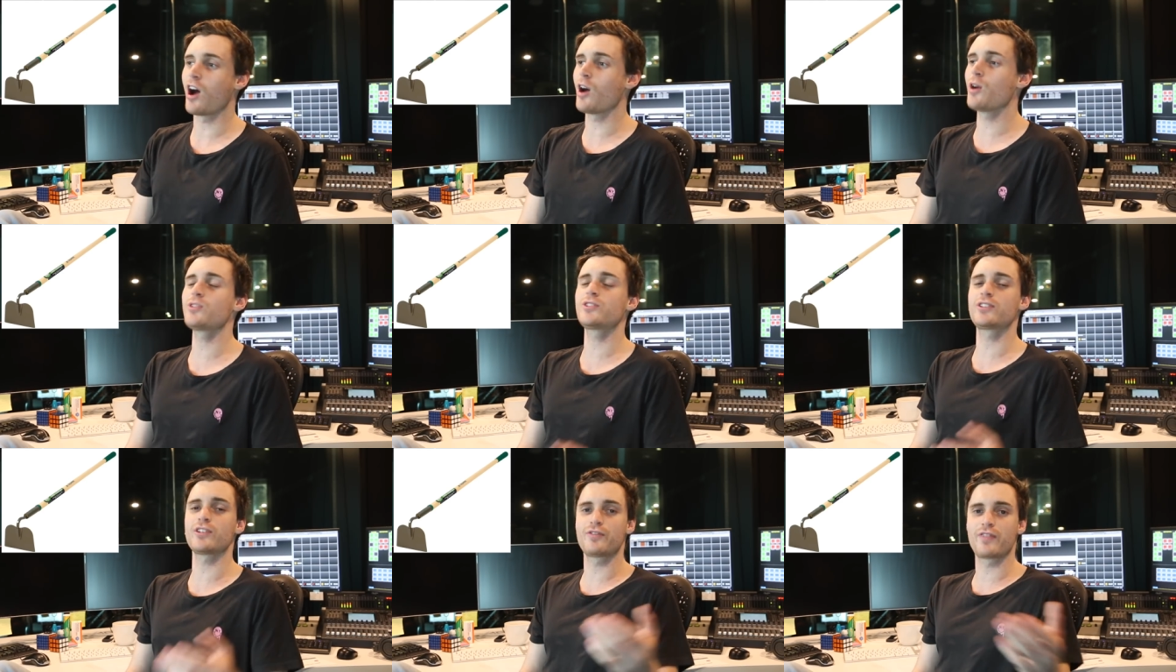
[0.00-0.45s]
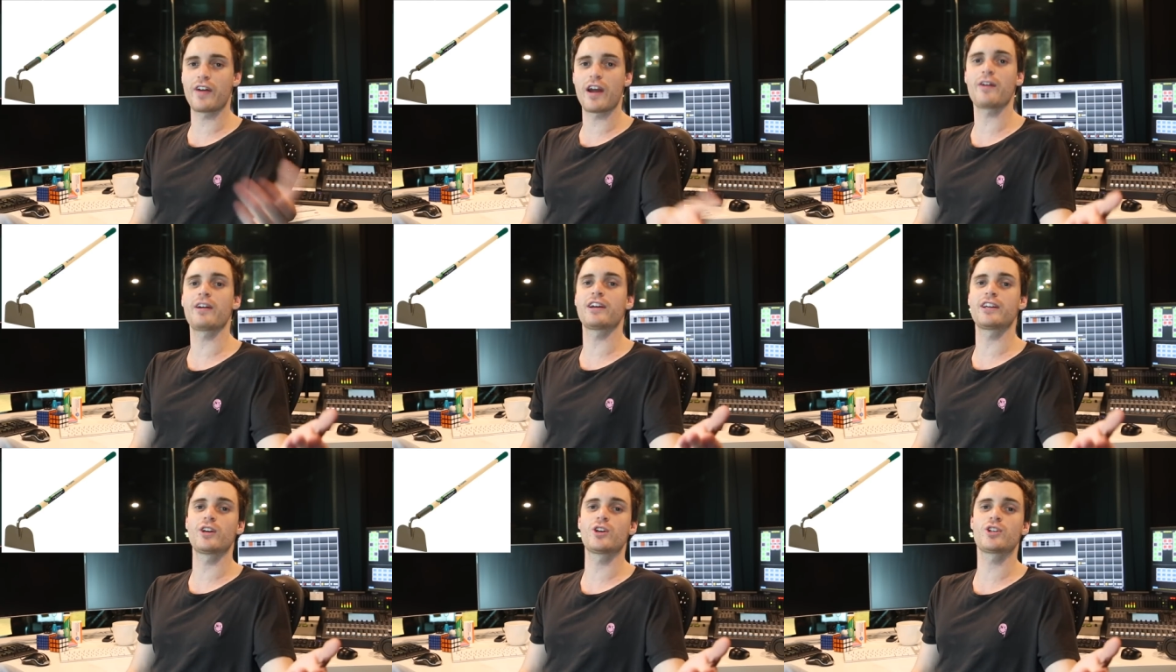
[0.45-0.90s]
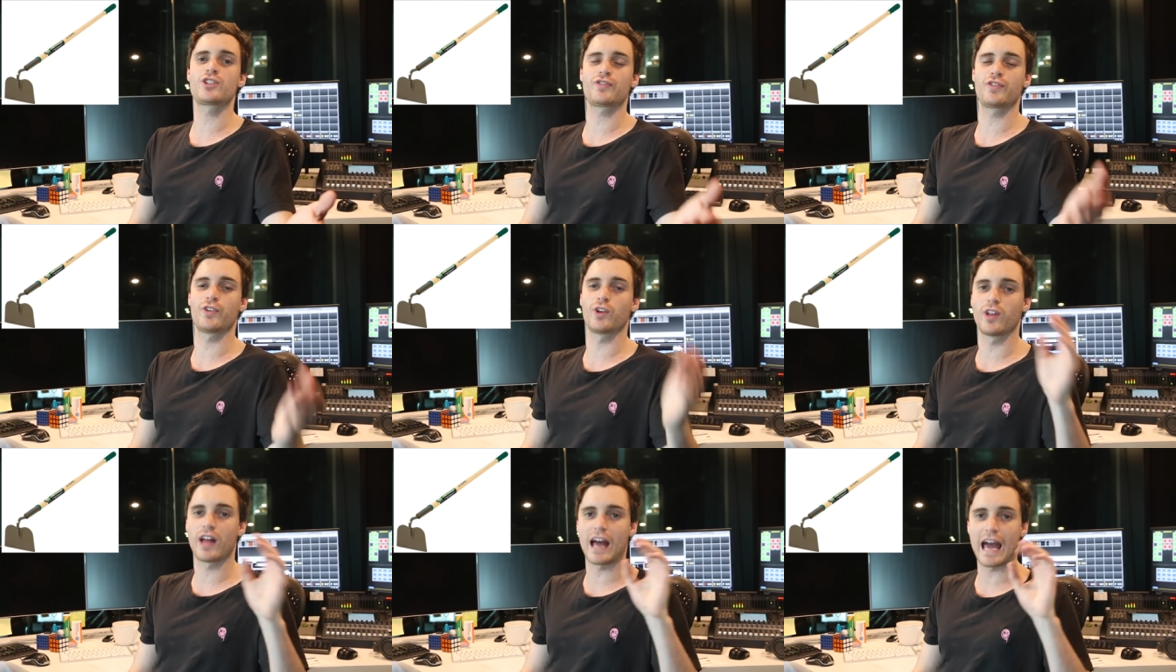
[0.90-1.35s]
Hoes are very
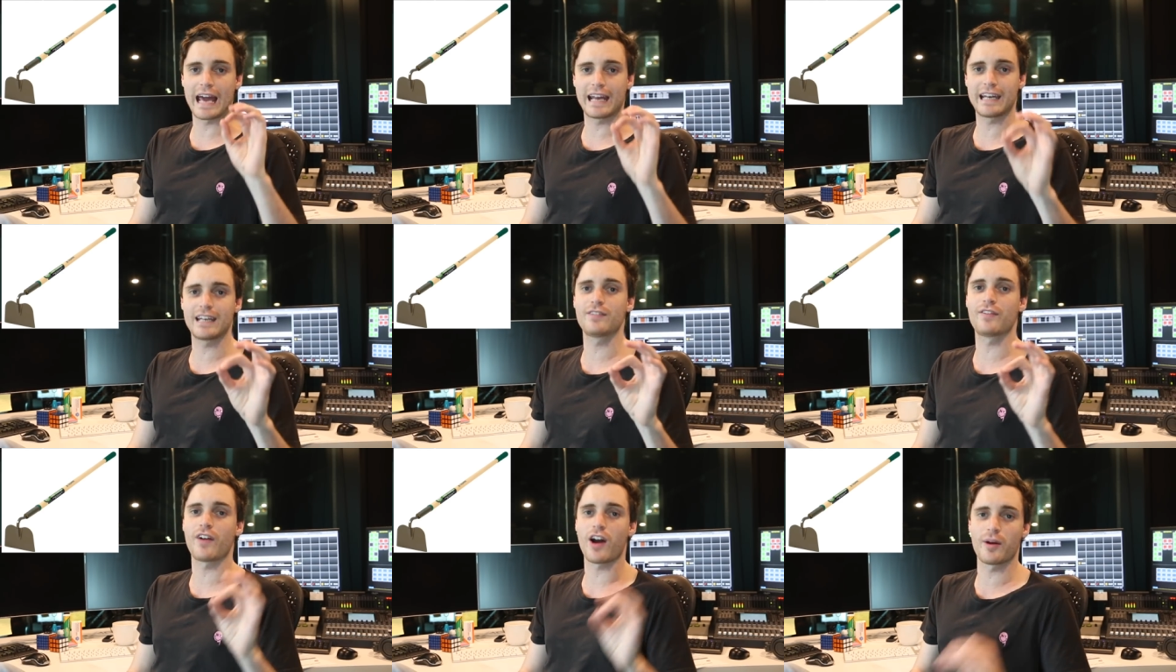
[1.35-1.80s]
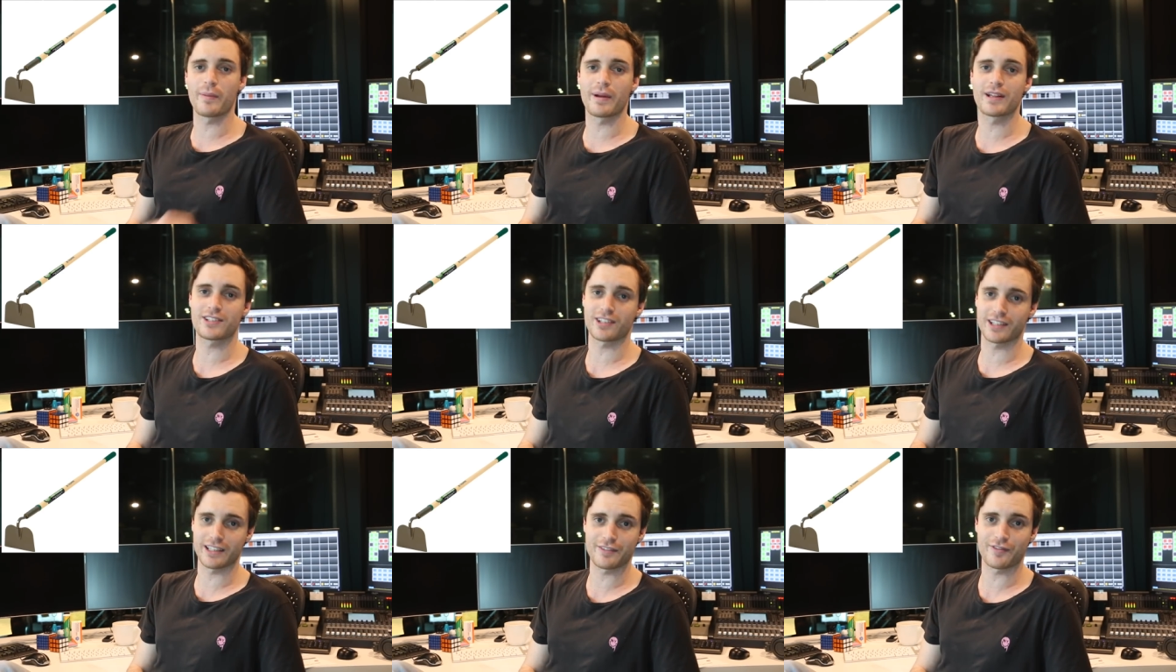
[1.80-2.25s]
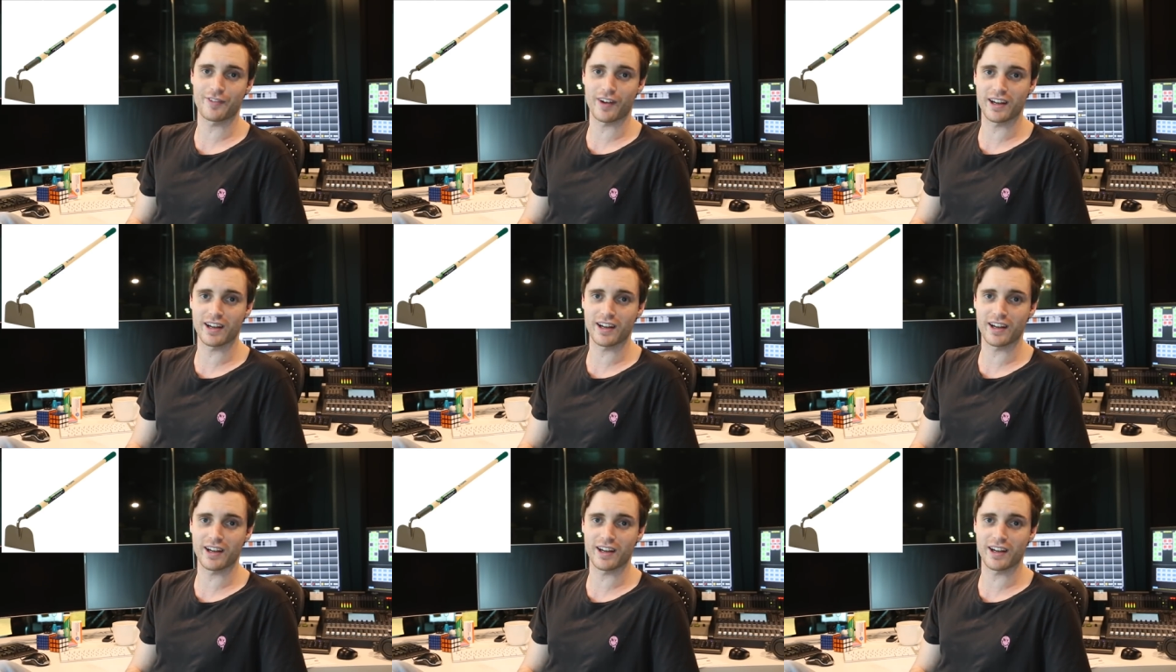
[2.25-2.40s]
useful and environmentally